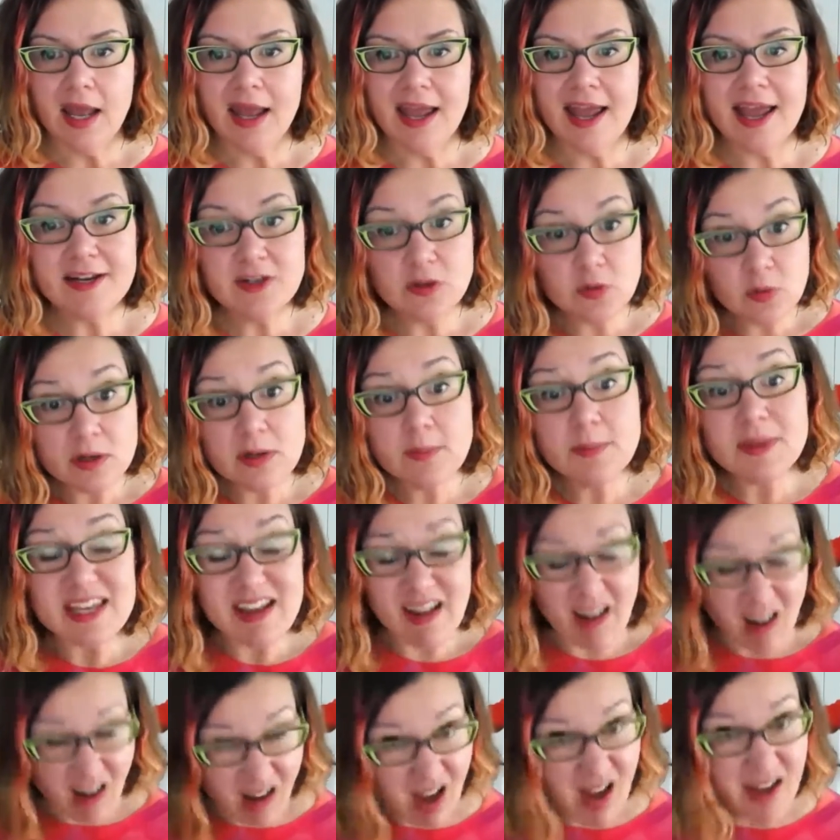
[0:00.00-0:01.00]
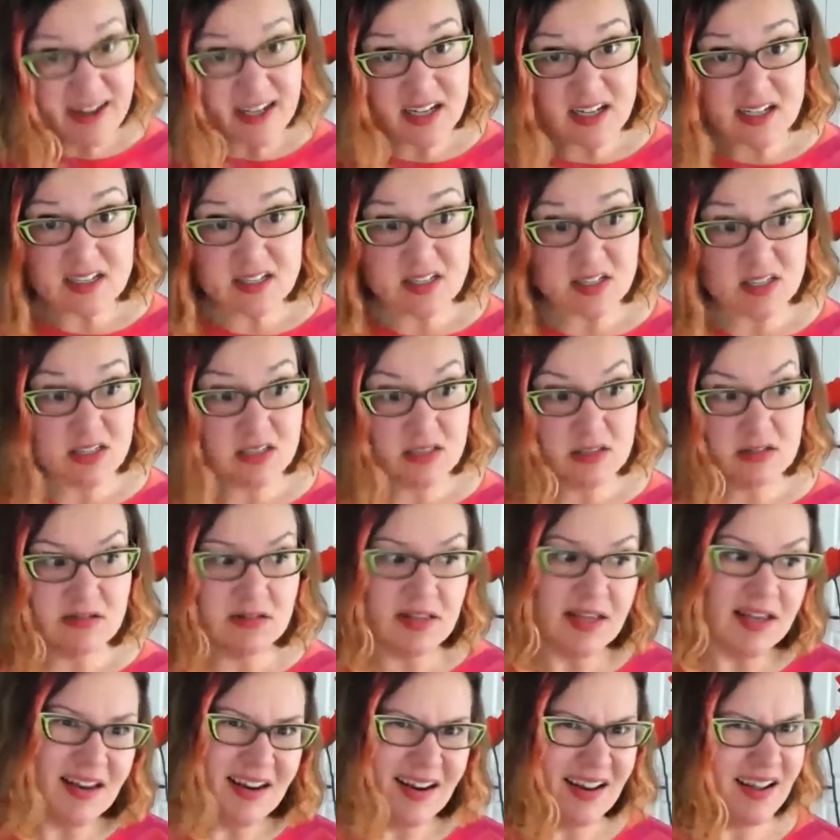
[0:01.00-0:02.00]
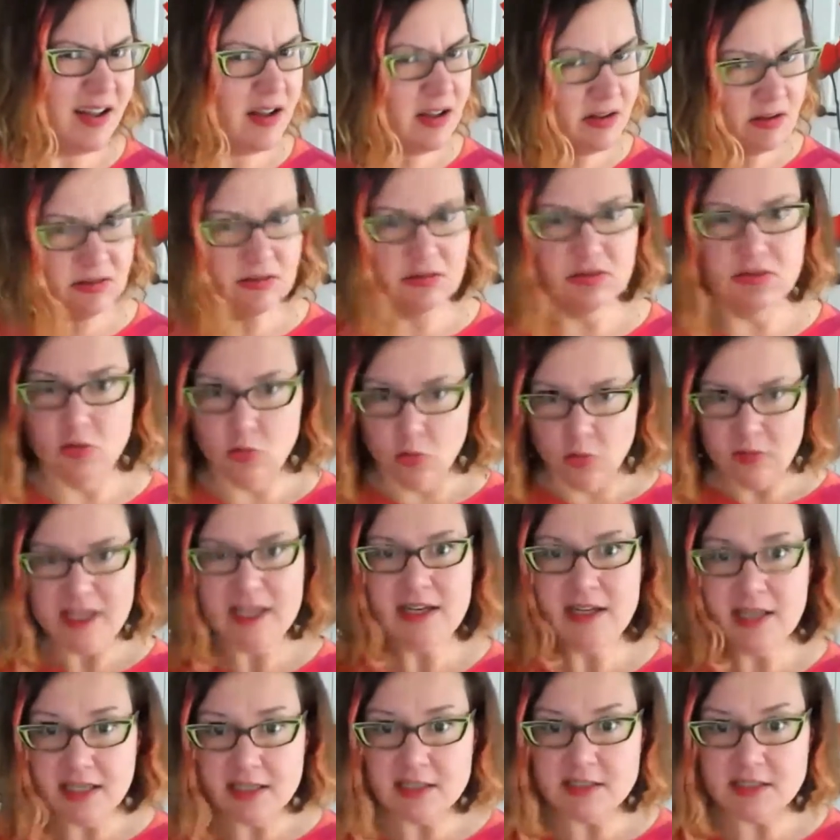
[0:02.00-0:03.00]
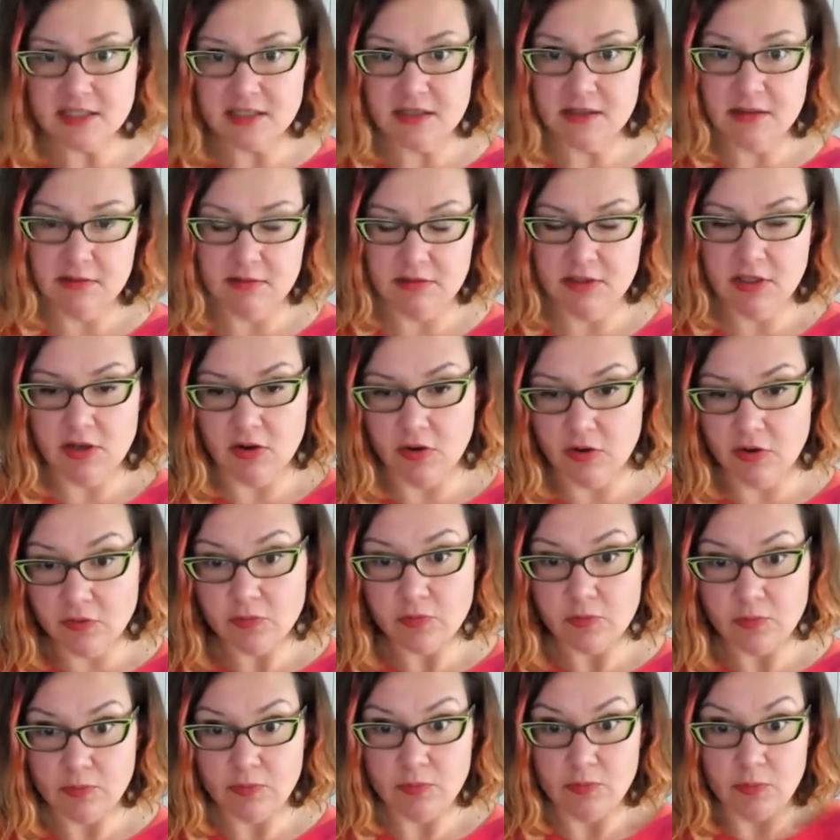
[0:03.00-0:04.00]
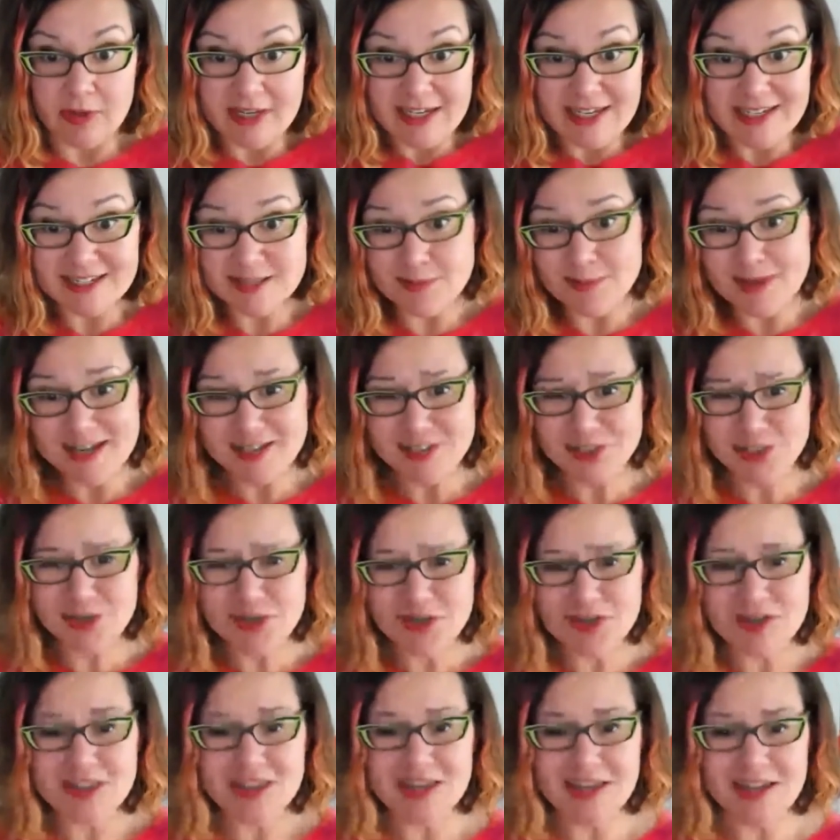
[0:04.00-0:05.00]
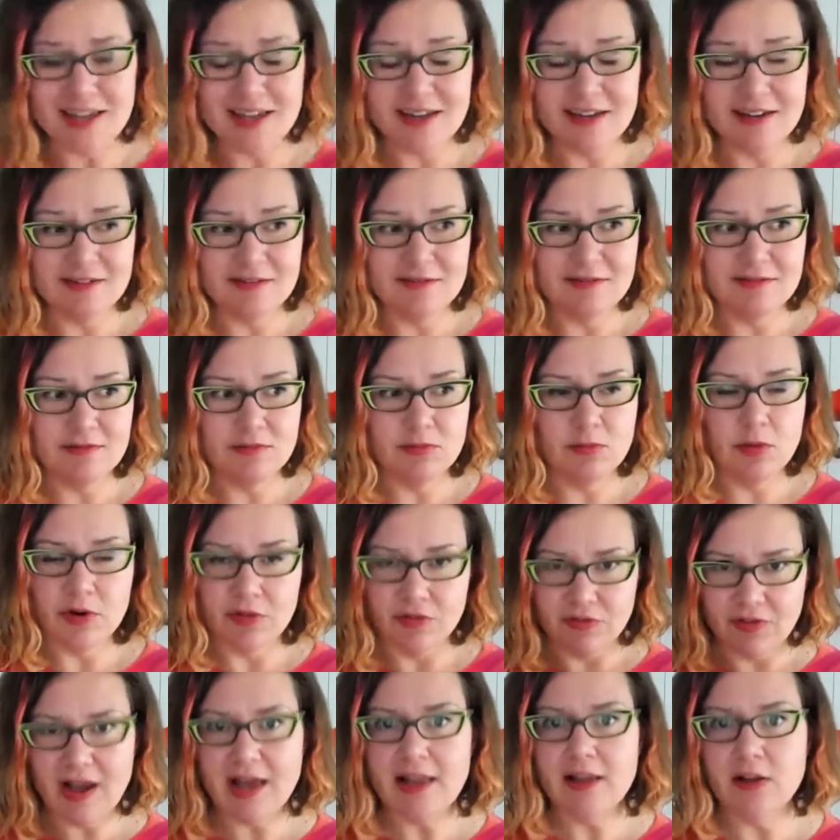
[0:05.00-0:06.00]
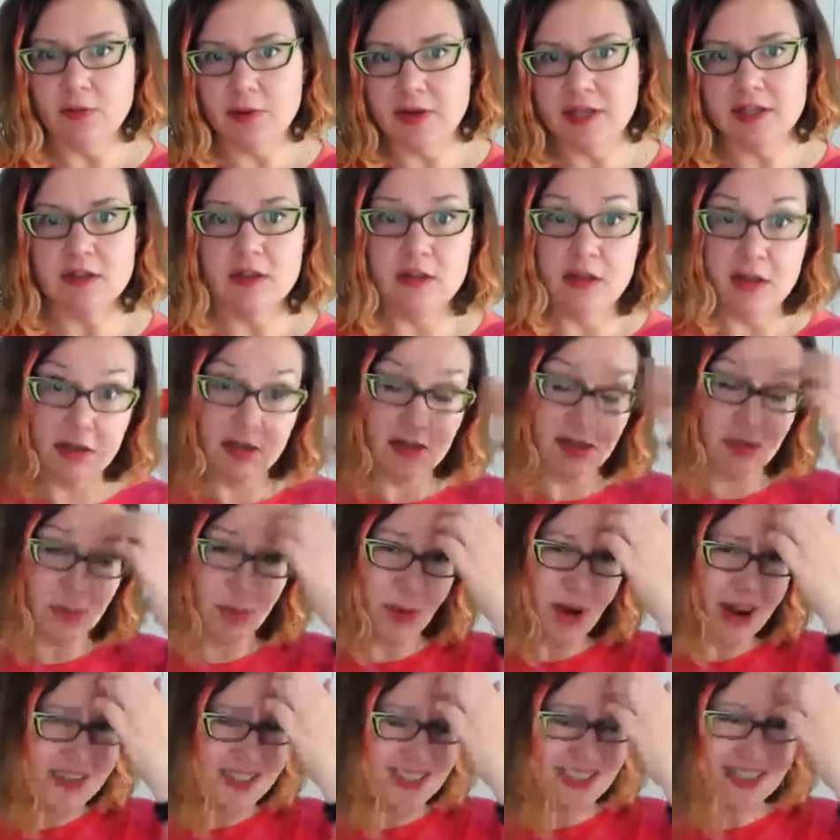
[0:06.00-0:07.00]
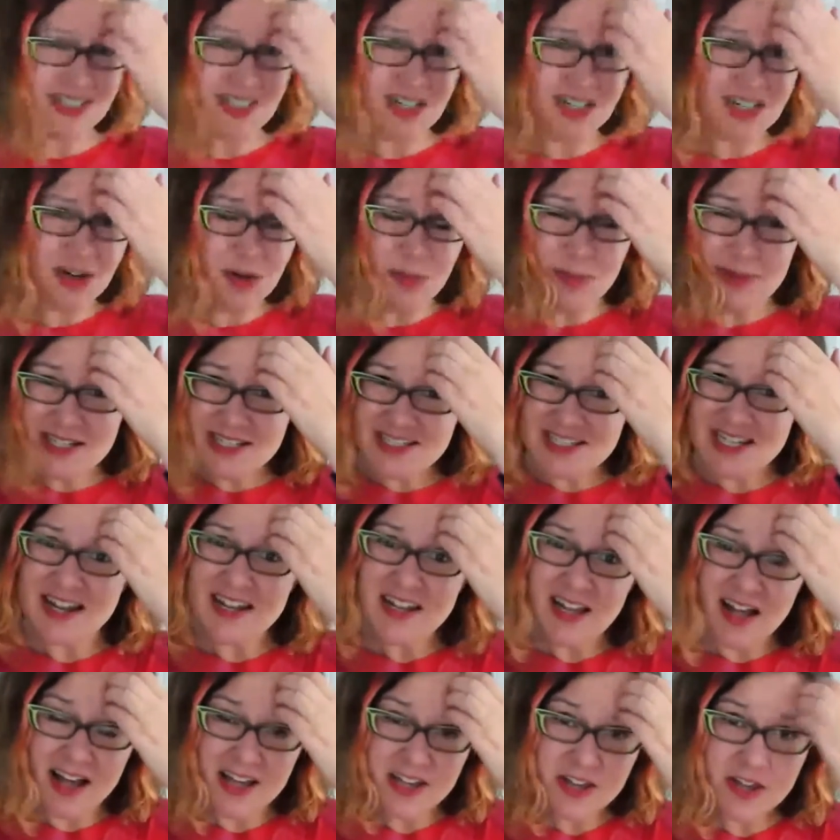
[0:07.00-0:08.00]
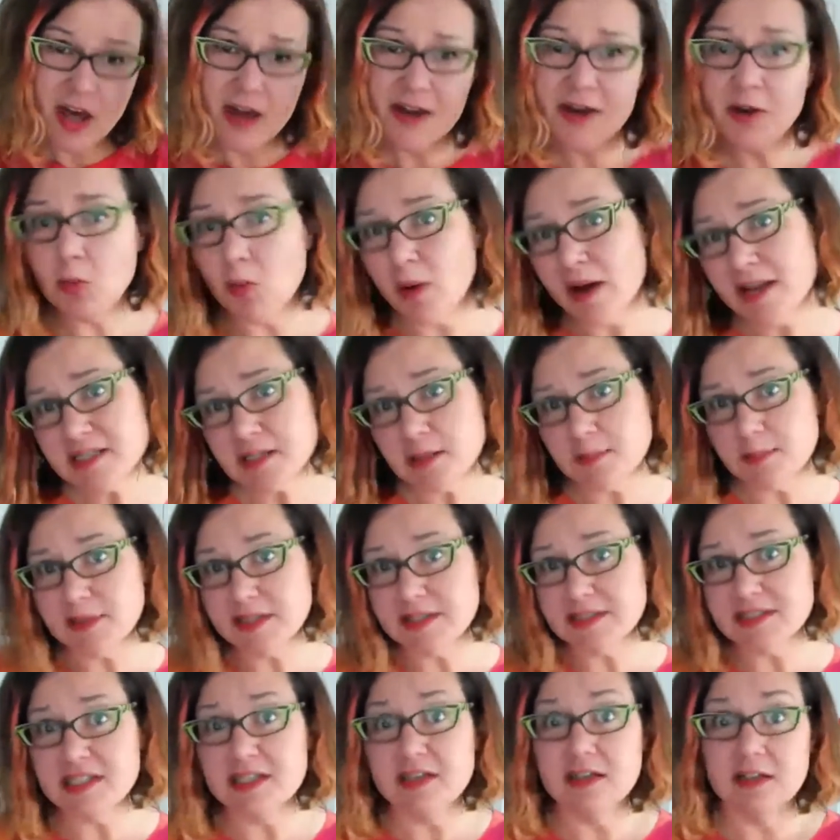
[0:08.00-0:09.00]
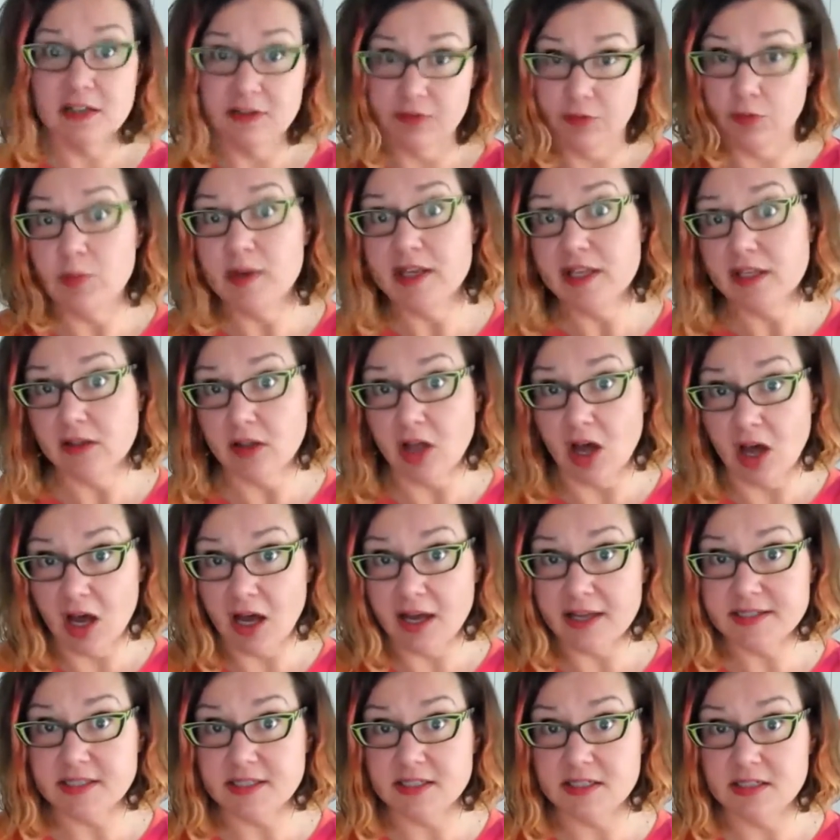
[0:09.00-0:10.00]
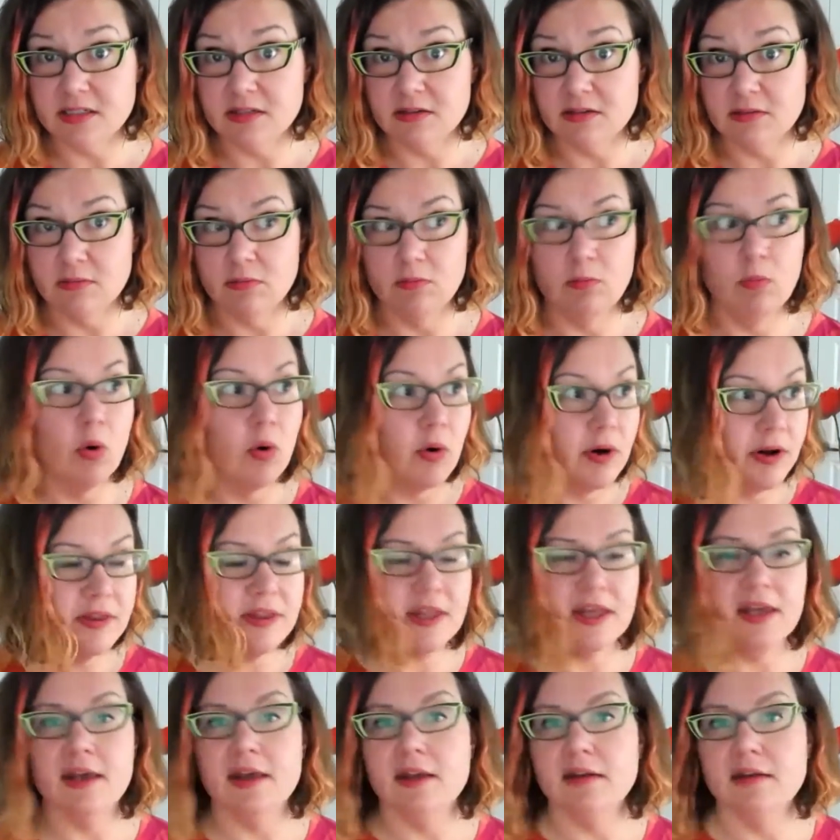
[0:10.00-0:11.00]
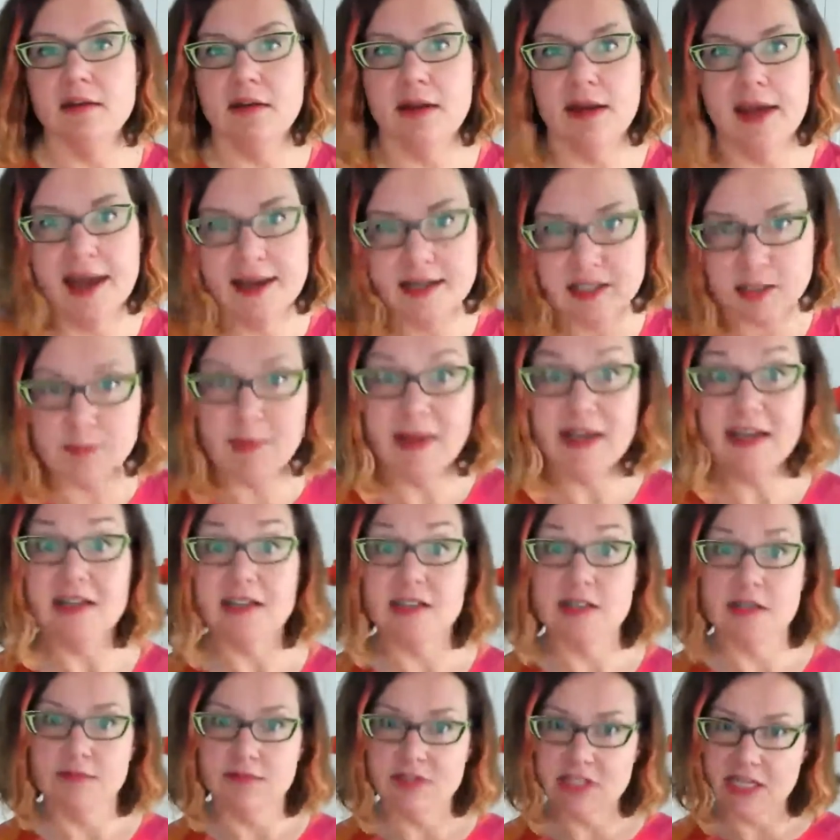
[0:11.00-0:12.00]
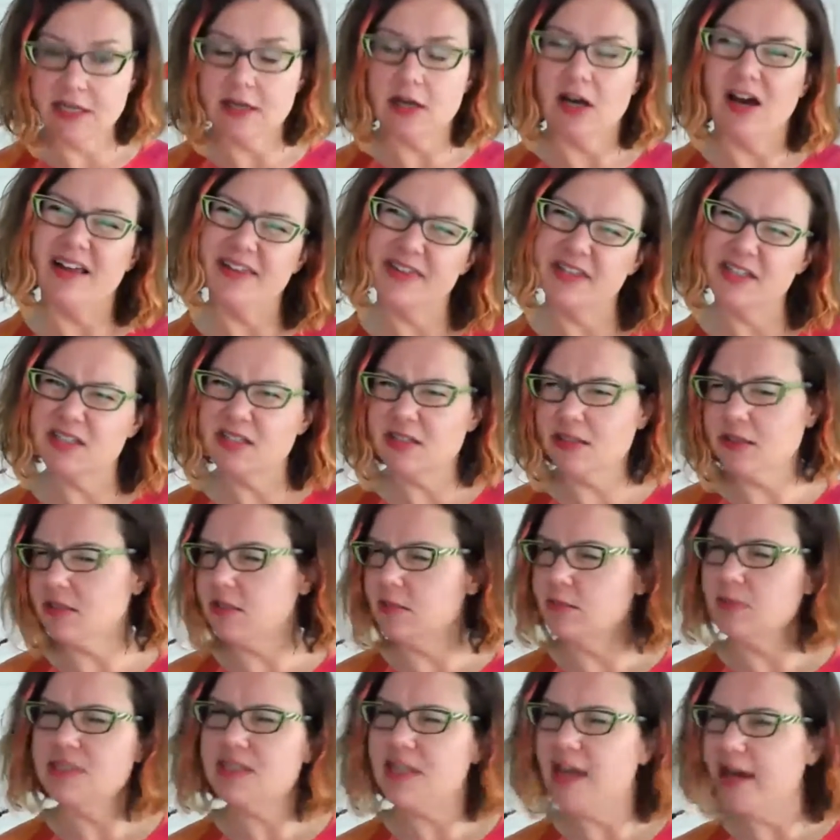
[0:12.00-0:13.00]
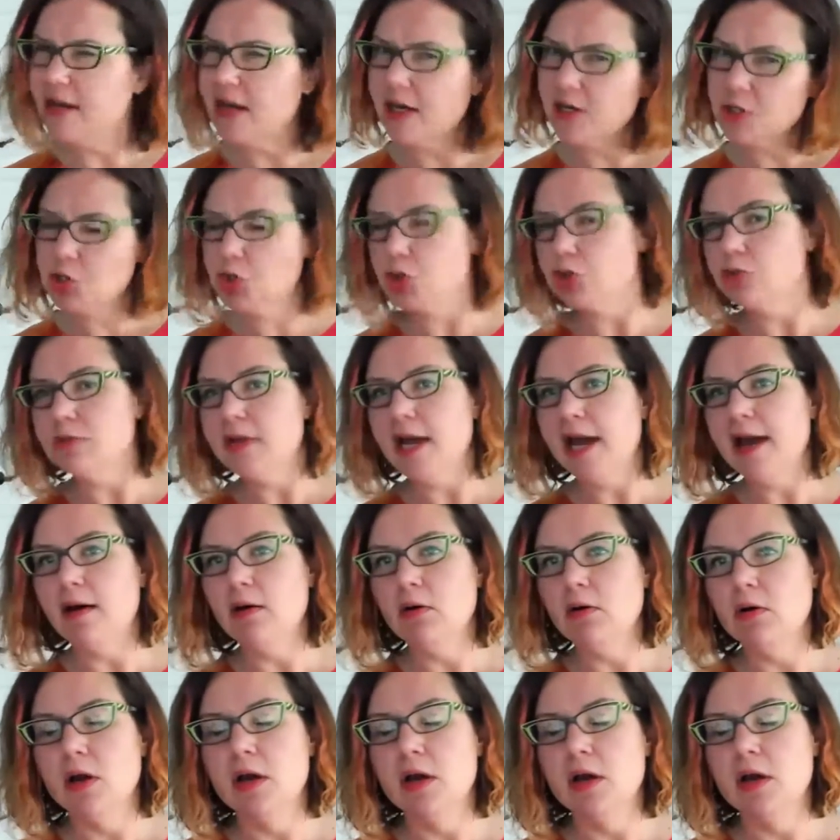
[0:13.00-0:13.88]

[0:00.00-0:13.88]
And you want to be honest that eh, we need to, you know, we need to make sure that we're following the the process on here because I, I thought it was a big deal if we lost more than X minutes of data on this system. Is that not true now?